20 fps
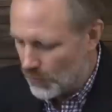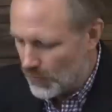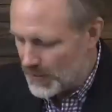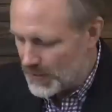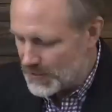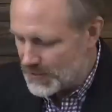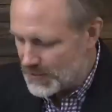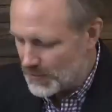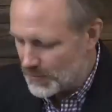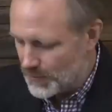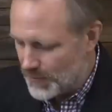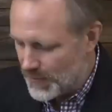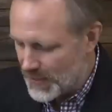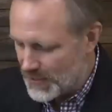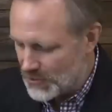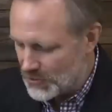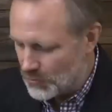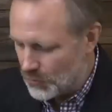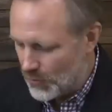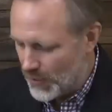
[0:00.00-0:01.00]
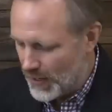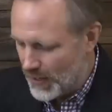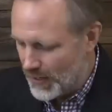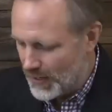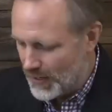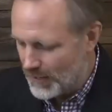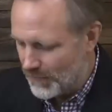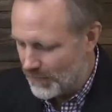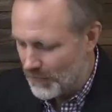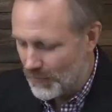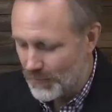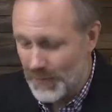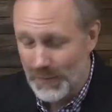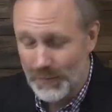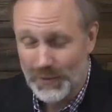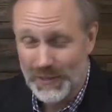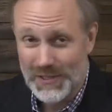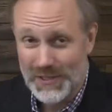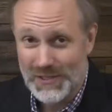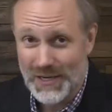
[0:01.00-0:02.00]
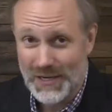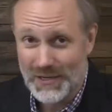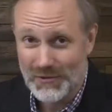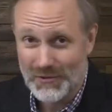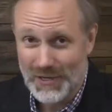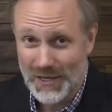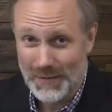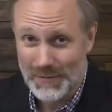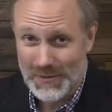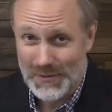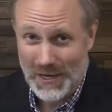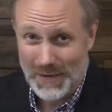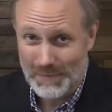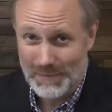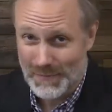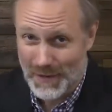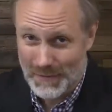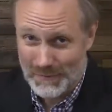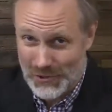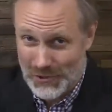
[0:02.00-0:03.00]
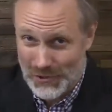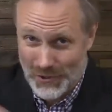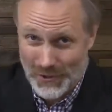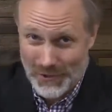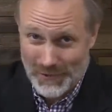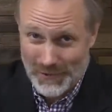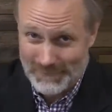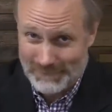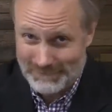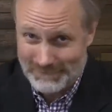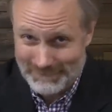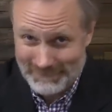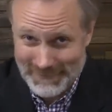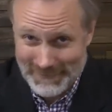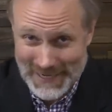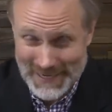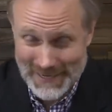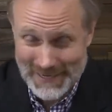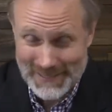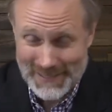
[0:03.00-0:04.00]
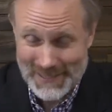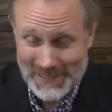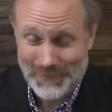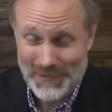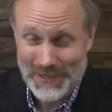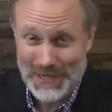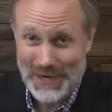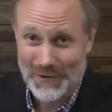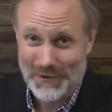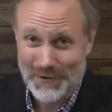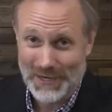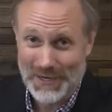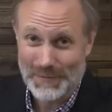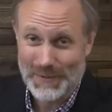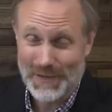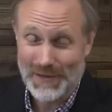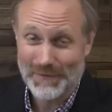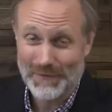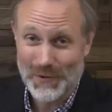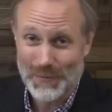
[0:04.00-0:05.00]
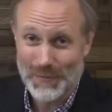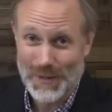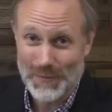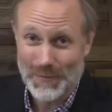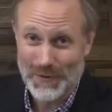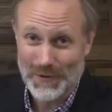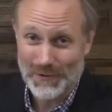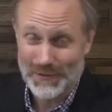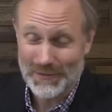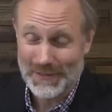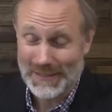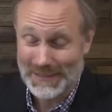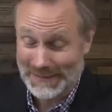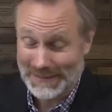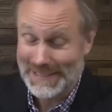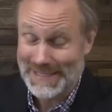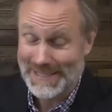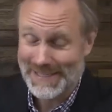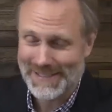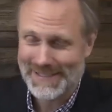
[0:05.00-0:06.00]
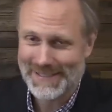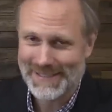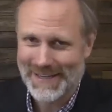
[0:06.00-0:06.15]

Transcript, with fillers: what is the best way for people to send you tips? I'm I'm sure in this video, there are going to be a few people, at least